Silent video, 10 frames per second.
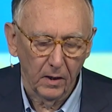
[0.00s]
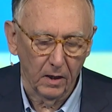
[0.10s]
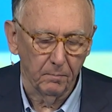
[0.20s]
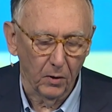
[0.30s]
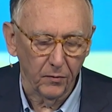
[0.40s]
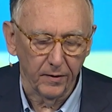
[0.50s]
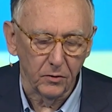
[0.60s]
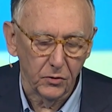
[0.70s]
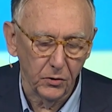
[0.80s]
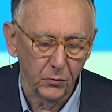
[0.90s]
and both in
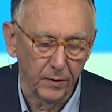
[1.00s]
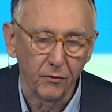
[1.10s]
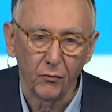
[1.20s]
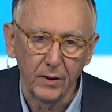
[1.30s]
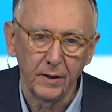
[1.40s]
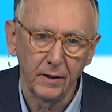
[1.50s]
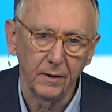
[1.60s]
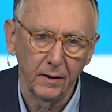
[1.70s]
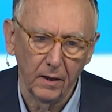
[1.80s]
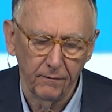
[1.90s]
2 and
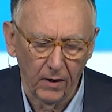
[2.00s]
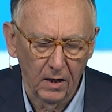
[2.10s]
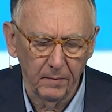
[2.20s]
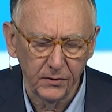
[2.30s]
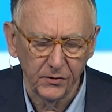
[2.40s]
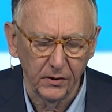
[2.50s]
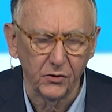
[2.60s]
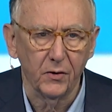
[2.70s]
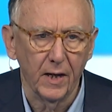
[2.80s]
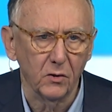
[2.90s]
3D environments, these
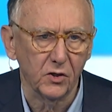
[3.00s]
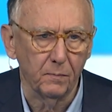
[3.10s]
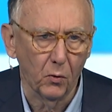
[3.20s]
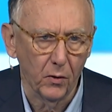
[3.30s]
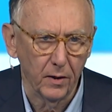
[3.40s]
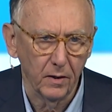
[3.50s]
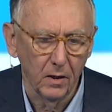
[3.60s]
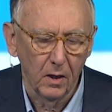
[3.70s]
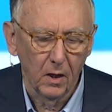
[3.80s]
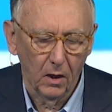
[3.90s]
are now supported,
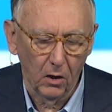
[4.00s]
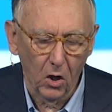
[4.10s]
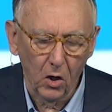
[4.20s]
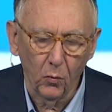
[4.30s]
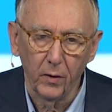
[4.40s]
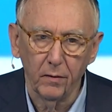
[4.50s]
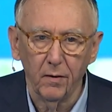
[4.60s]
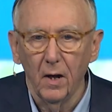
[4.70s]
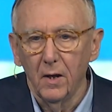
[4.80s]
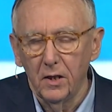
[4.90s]
along with
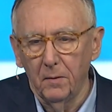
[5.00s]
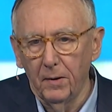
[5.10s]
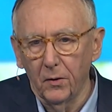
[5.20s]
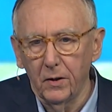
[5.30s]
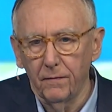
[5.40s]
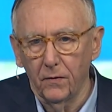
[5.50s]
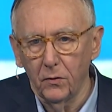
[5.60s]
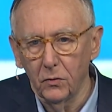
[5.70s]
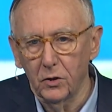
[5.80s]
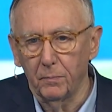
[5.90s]
the ability for
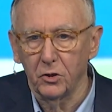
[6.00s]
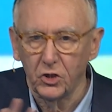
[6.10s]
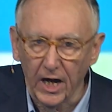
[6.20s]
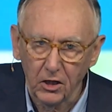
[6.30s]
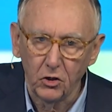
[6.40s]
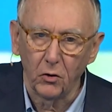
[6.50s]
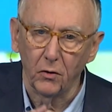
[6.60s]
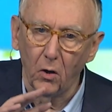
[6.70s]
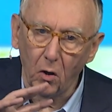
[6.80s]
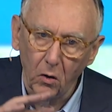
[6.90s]
you to project
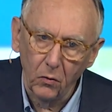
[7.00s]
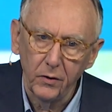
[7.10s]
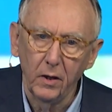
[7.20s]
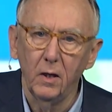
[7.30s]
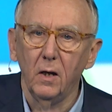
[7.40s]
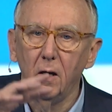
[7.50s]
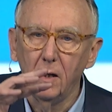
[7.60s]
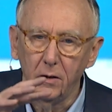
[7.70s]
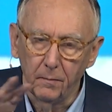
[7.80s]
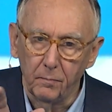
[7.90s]
your own,
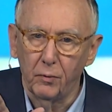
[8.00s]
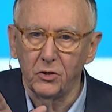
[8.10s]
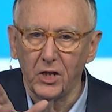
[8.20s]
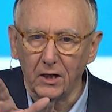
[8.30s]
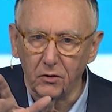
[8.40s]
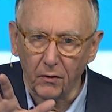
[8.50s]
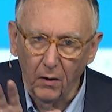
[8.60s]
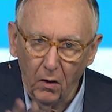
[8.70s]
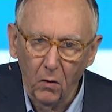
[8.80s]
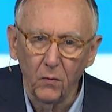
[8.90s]
project your
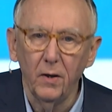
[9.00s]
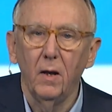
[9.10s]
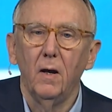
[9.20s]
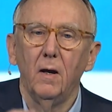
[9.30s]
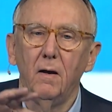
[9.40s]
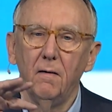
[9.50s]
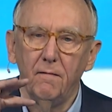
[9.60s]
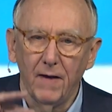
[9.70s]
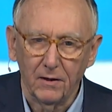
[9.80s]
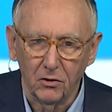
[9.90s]
own
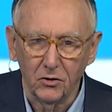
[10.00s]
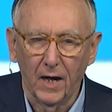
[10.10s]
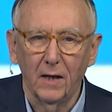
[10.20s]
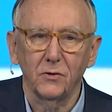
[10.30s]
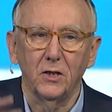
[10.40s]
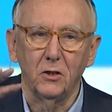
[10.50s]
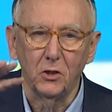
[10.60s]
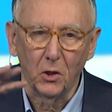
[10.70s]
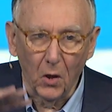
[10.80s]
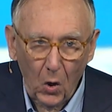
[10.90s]
vector tiles into
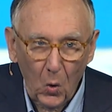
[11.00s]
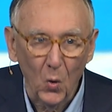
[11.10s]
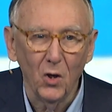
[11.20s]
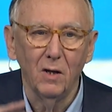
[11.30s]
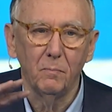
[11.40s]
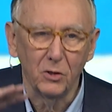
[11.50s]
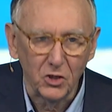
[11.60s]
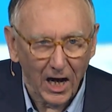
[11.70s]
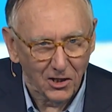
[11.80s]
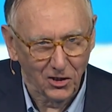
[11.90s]
your own
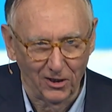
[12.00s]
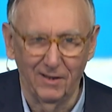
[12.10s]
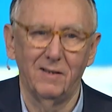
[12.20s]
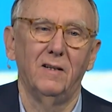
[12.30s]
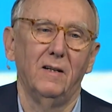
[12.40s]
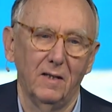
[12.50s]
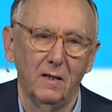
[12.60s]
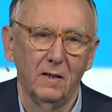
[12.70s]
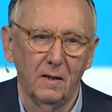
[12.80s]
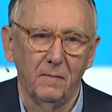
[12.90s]
projection.
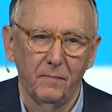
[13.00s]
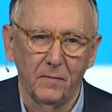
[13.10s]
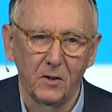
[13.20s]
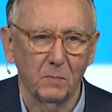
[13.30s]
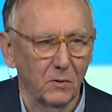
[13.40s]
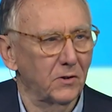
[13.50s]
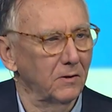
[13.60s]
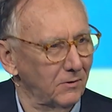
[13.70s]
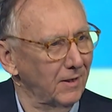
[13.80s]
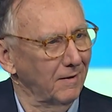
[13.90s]
You're supposed to
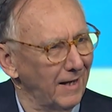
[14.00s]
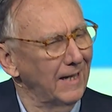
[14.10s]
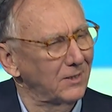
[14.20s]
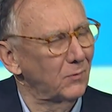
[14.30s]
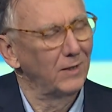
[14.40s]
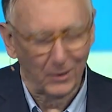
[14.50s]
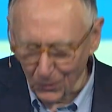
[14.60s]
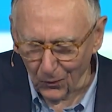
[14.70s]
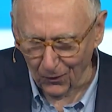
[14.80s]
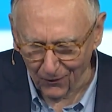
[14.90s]
say, hey, that's really
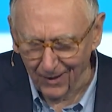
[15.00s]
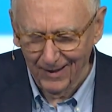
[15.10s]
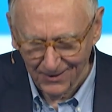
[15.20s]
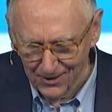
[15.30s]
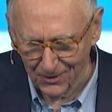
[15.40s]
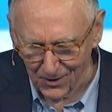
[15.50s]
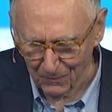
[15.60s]
cool, right? Let's hear some